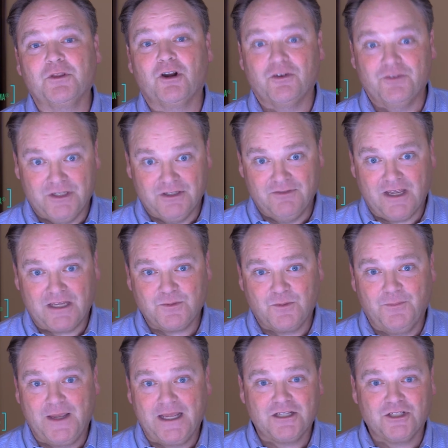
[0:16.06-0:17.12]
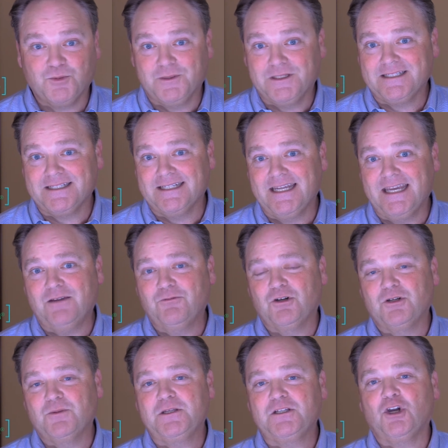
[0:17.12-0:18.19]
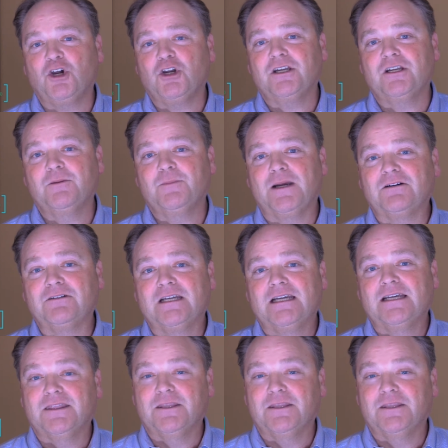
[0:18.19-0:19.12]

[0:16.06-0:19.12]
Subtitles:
Harvey Investment Management. Today we're going to be talking about